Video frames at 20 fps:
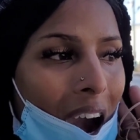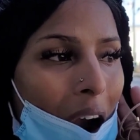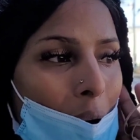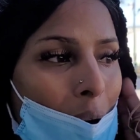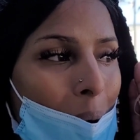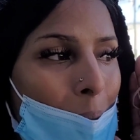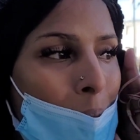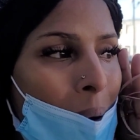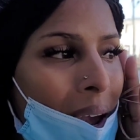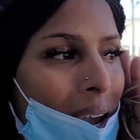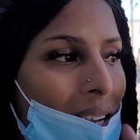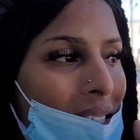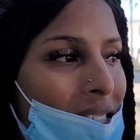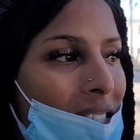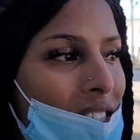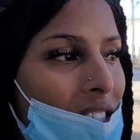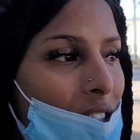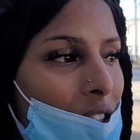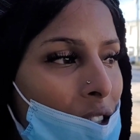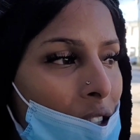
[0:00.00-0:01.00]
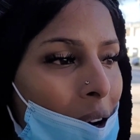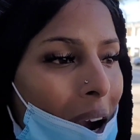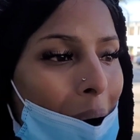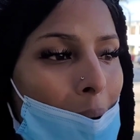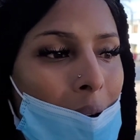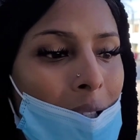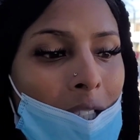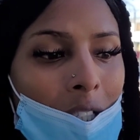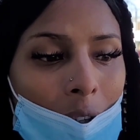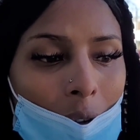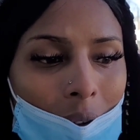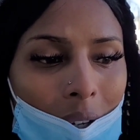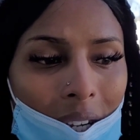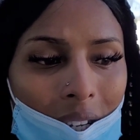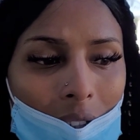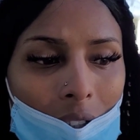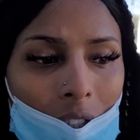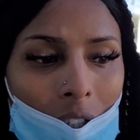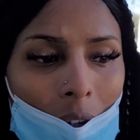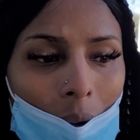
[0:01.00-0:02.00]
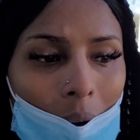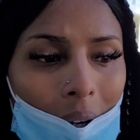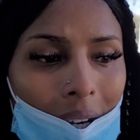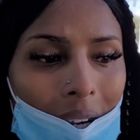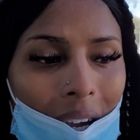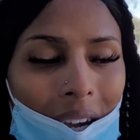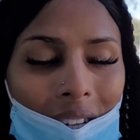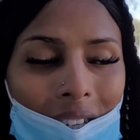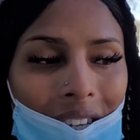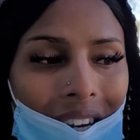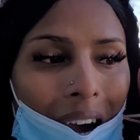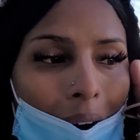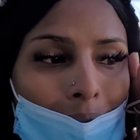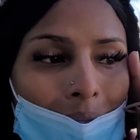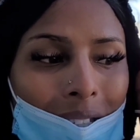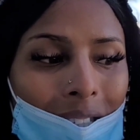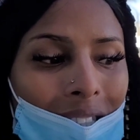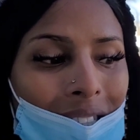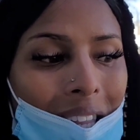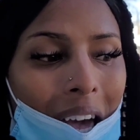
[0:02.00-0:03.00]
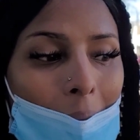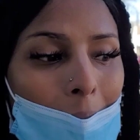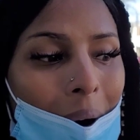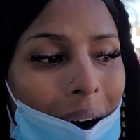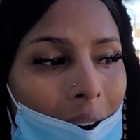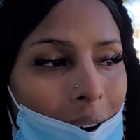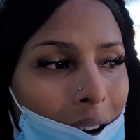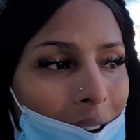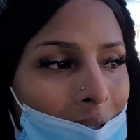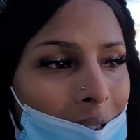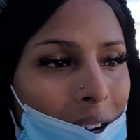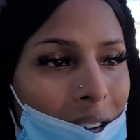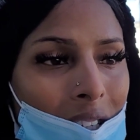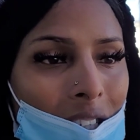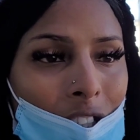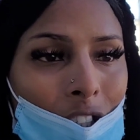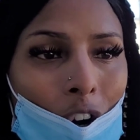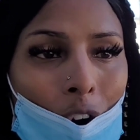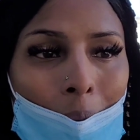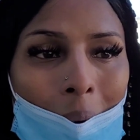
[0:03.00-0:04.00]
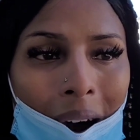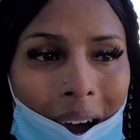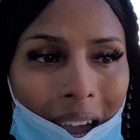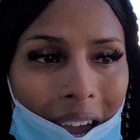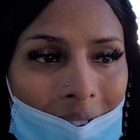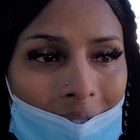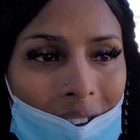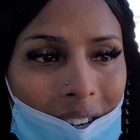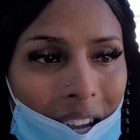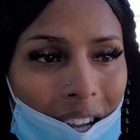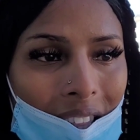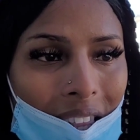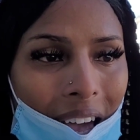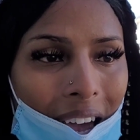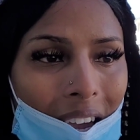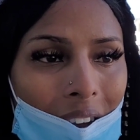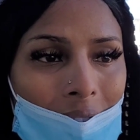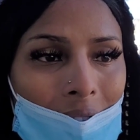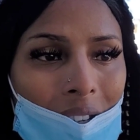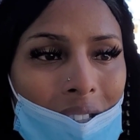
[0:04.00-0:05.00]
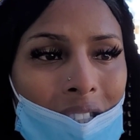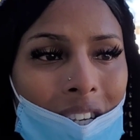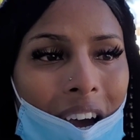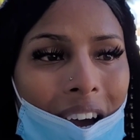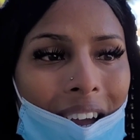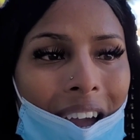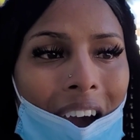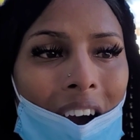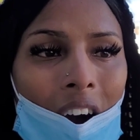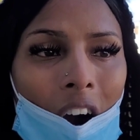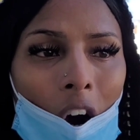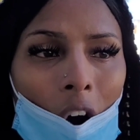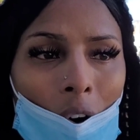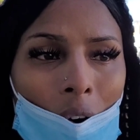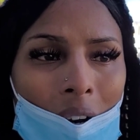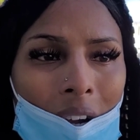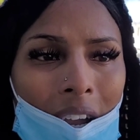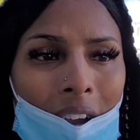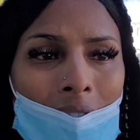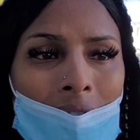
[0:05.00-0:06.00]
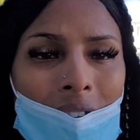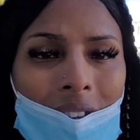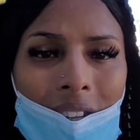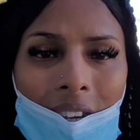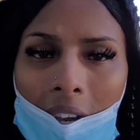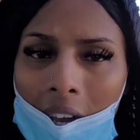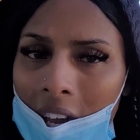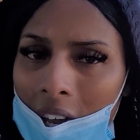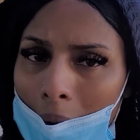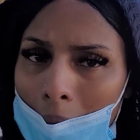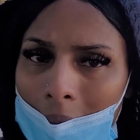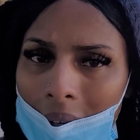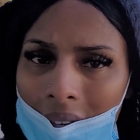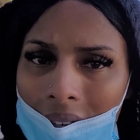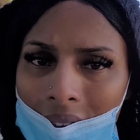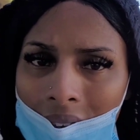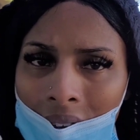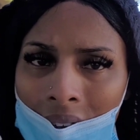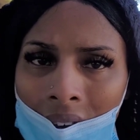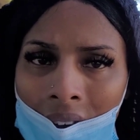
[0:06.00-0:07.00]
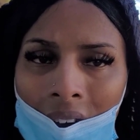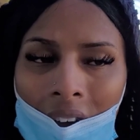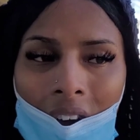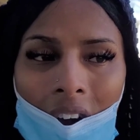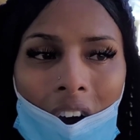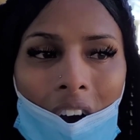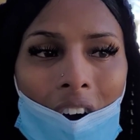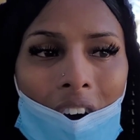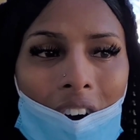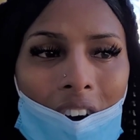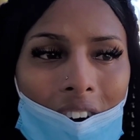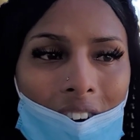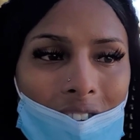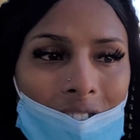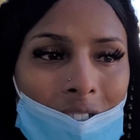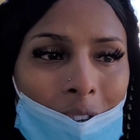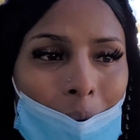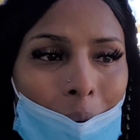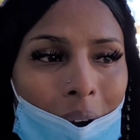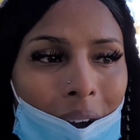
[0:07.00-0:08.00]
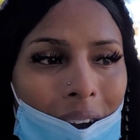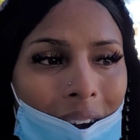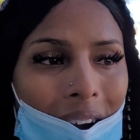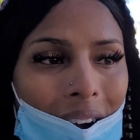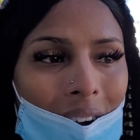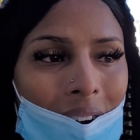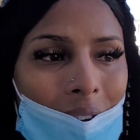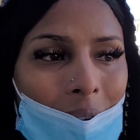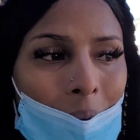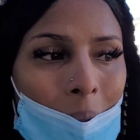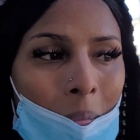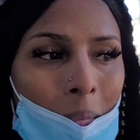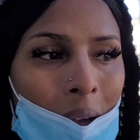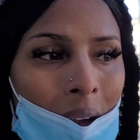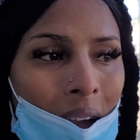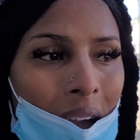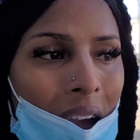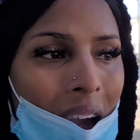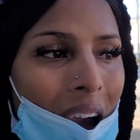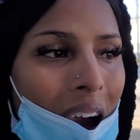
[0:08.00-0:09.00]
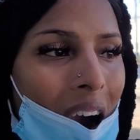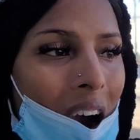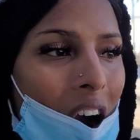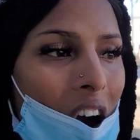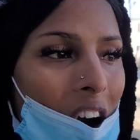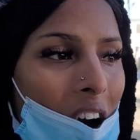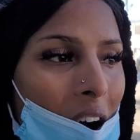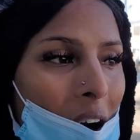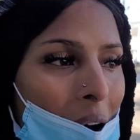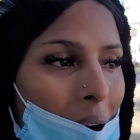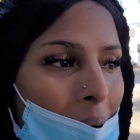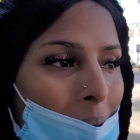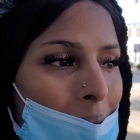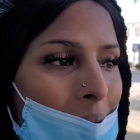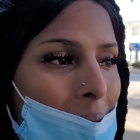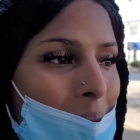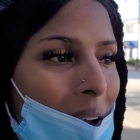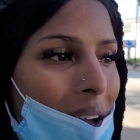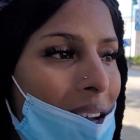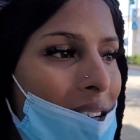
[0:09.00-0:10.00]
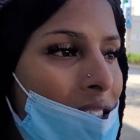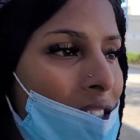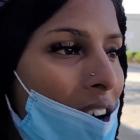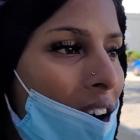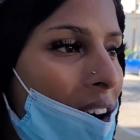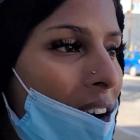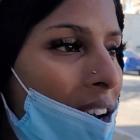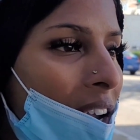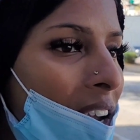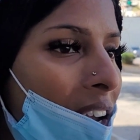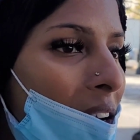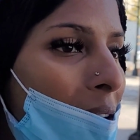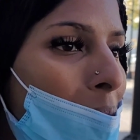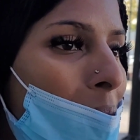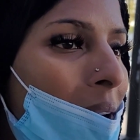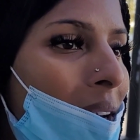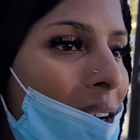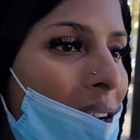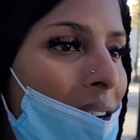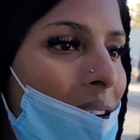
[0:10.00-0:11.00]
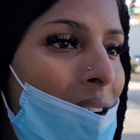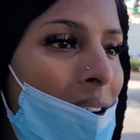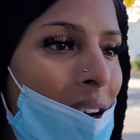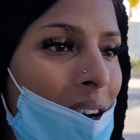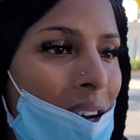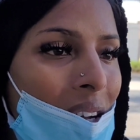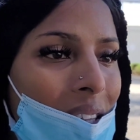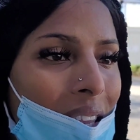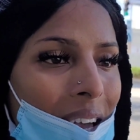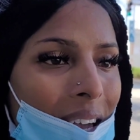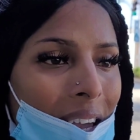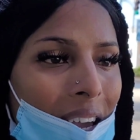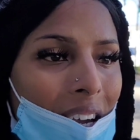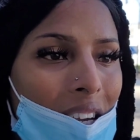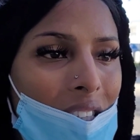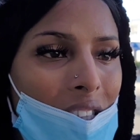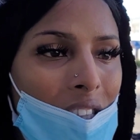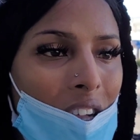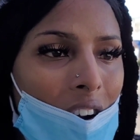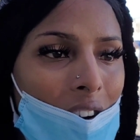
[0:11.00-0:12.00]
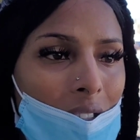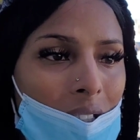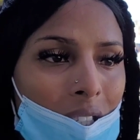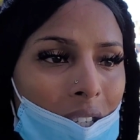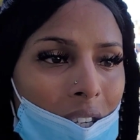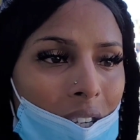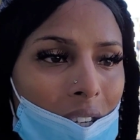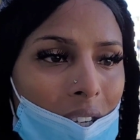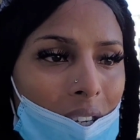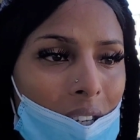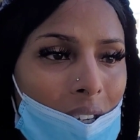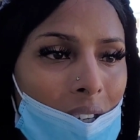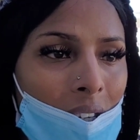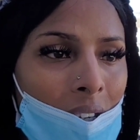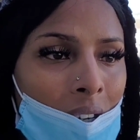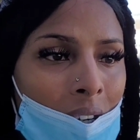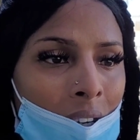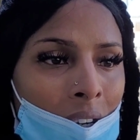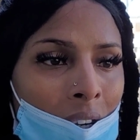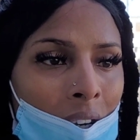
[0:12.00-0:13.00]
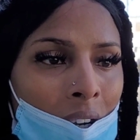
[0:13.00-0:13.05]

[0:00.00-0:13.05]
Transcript: I would pay attention to, I would tune into it, and then I would just snap out of it and just go about everyday life. Until I got older, it really hit me hard to where. What age would you say? Um, it started hitting me like at 13,